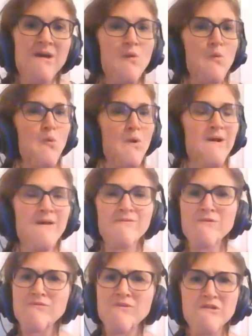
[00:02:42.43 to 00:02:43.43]
Whatever
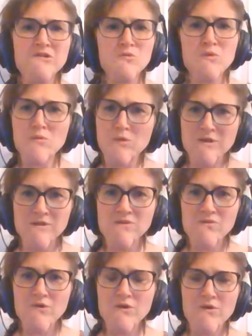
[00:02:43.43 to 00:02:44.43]
visual works
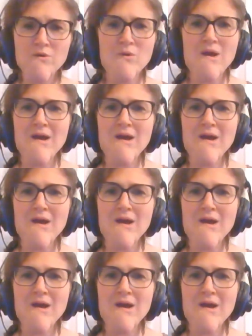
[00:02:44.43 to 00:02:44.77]
for you,